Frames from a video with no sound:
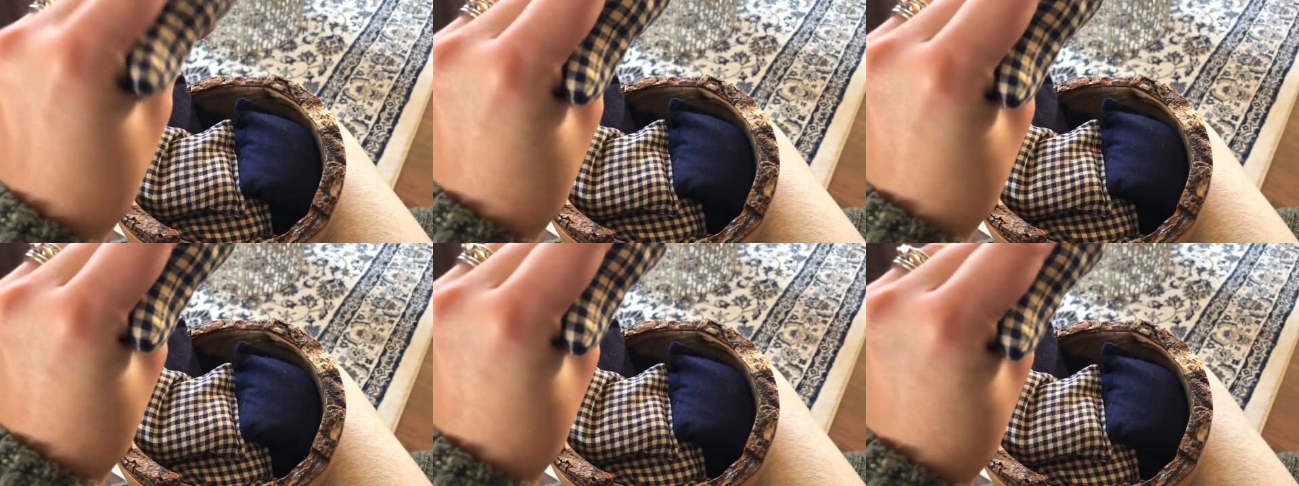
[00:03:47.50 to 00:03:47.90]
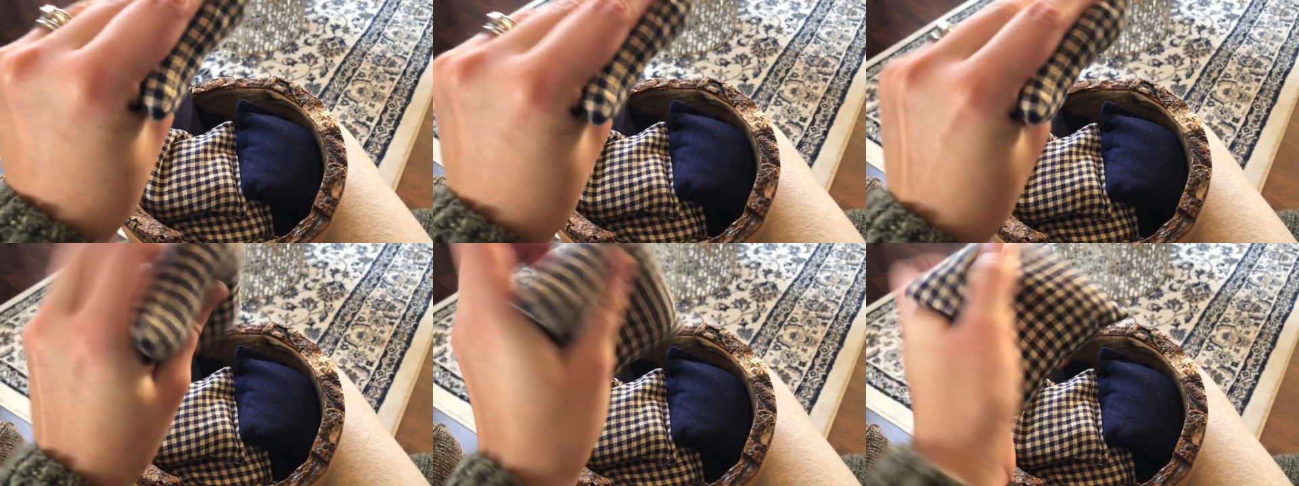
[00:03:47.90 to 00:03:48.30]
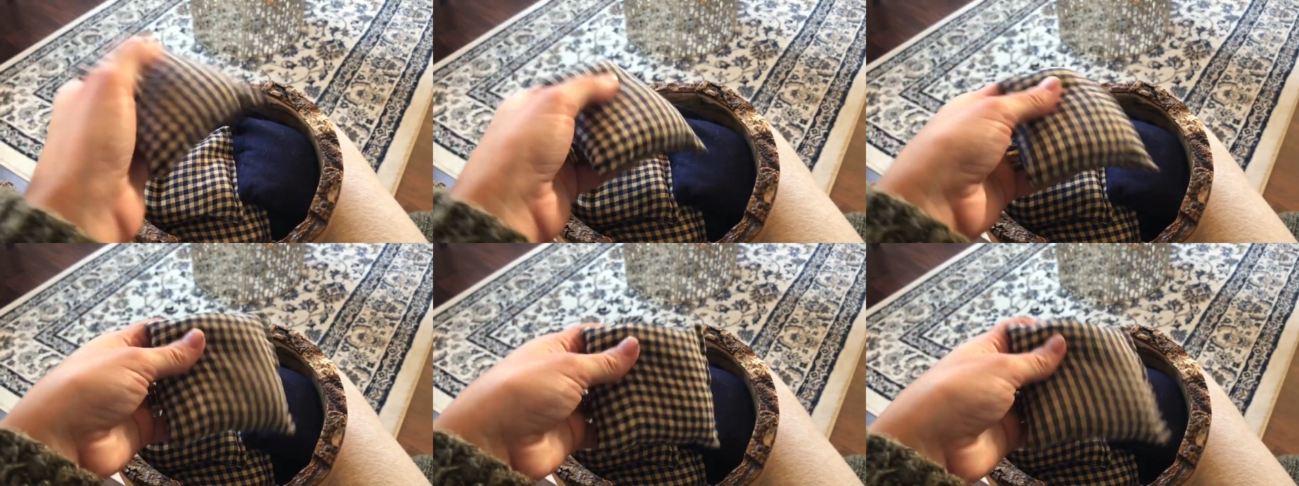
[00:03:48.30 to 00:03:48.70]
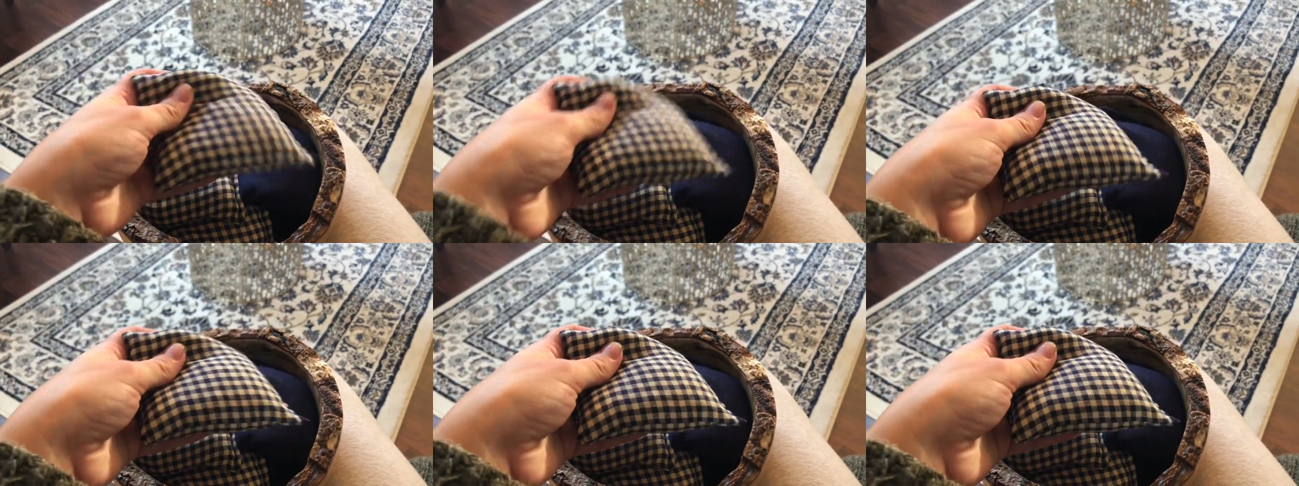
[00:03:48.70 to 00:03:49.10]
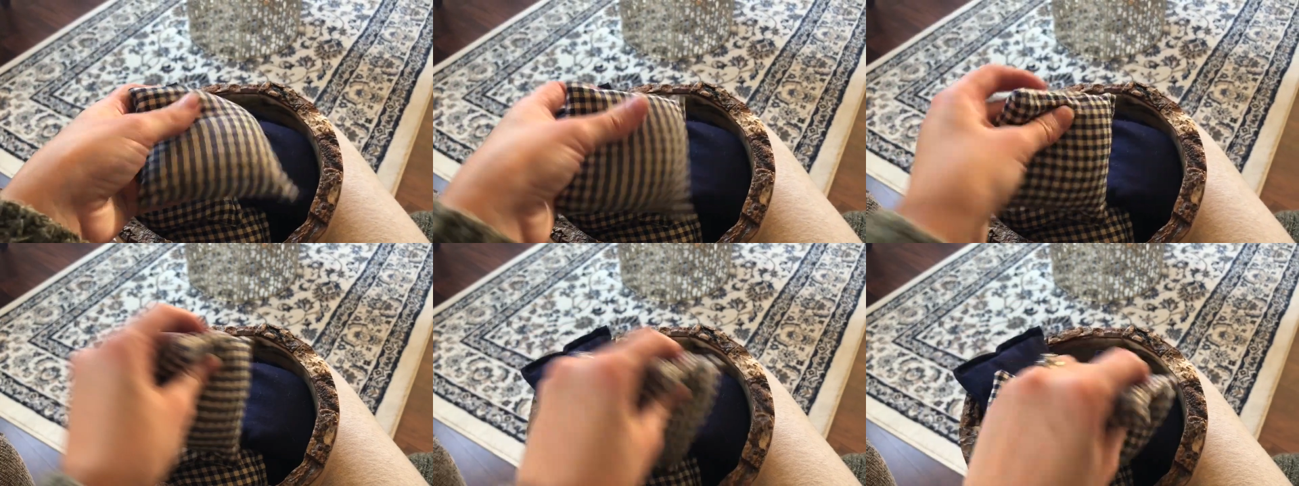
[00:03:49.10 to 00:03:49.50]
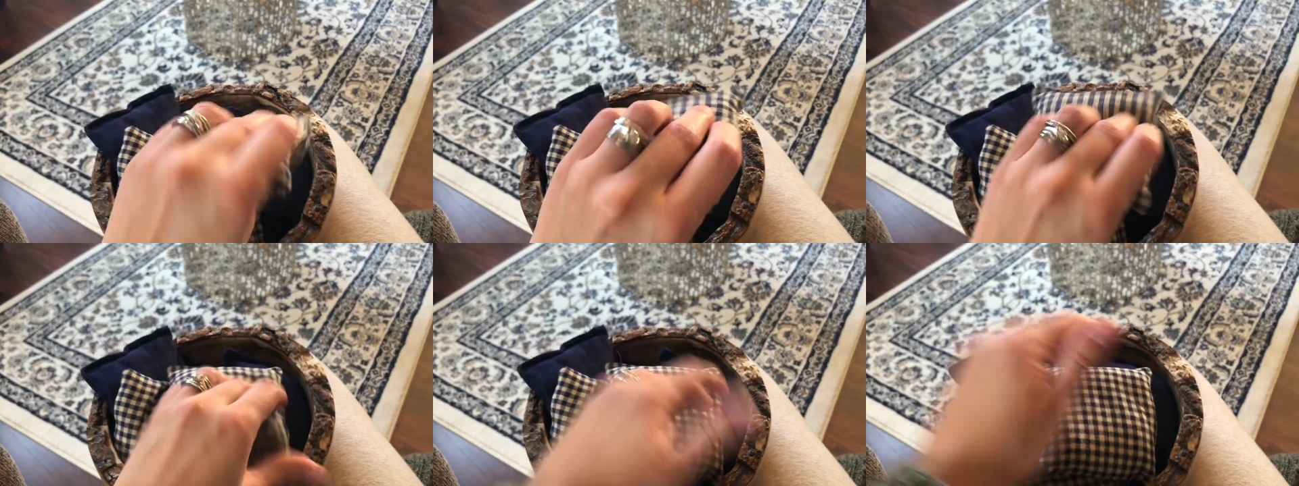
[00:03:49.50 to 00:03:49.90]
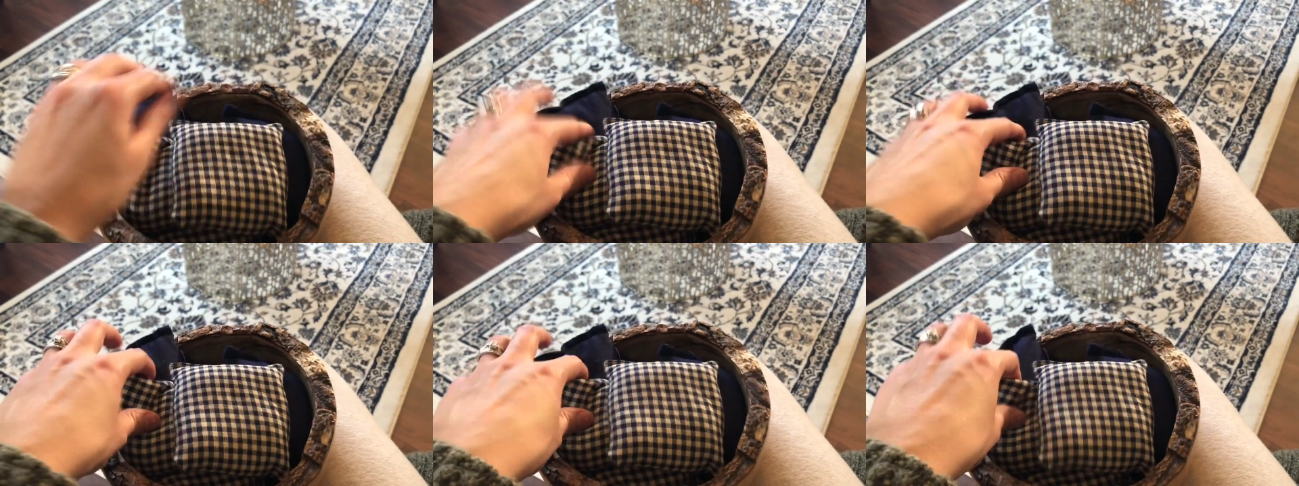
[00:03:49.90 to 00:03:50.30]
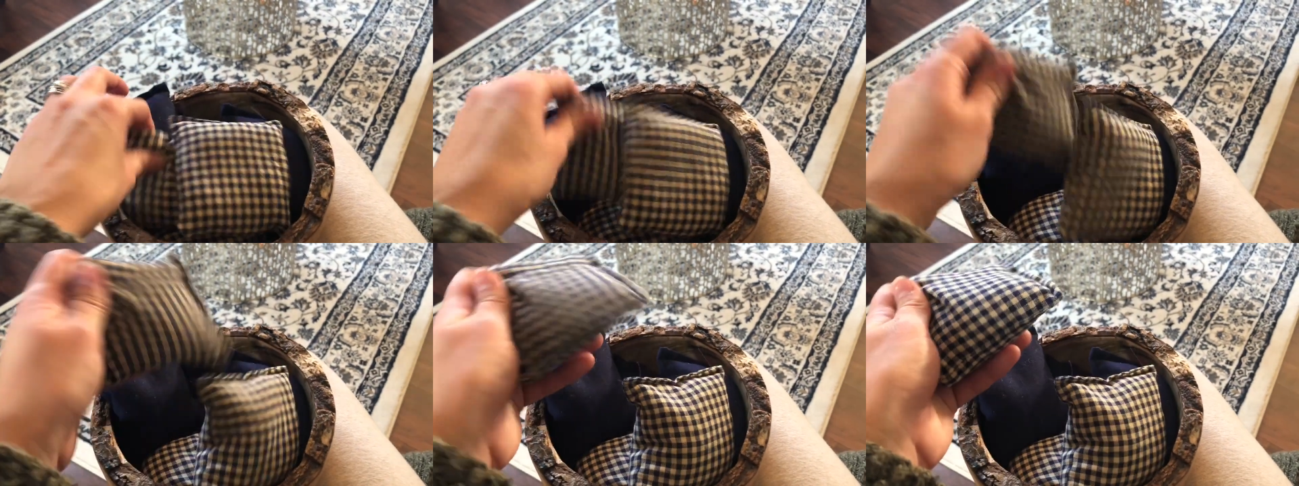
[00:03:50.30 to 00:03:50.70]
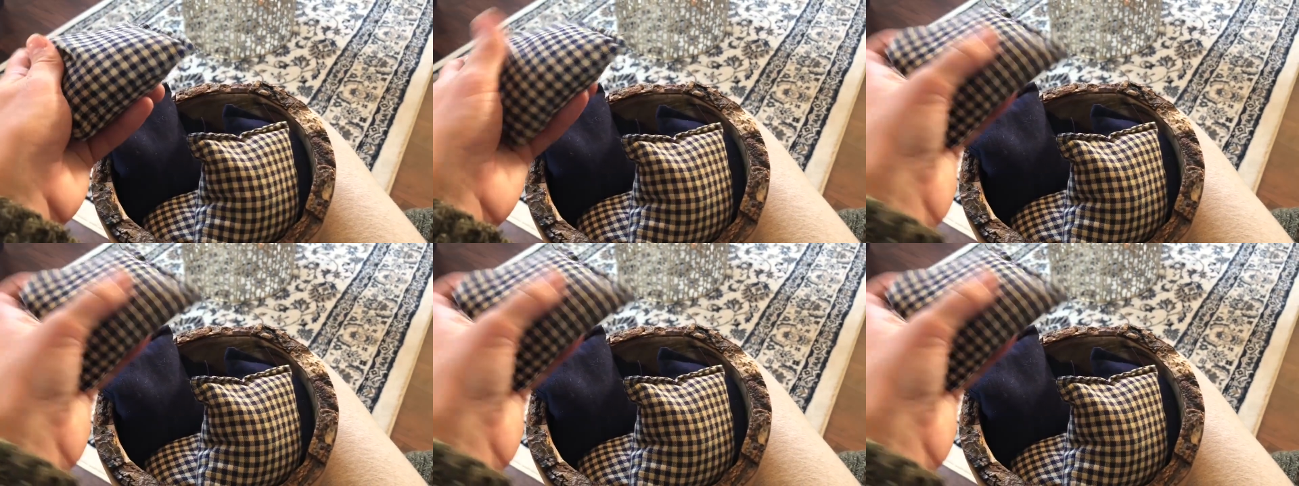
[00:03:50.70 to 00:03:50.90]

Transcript: [unreadable: no face in view]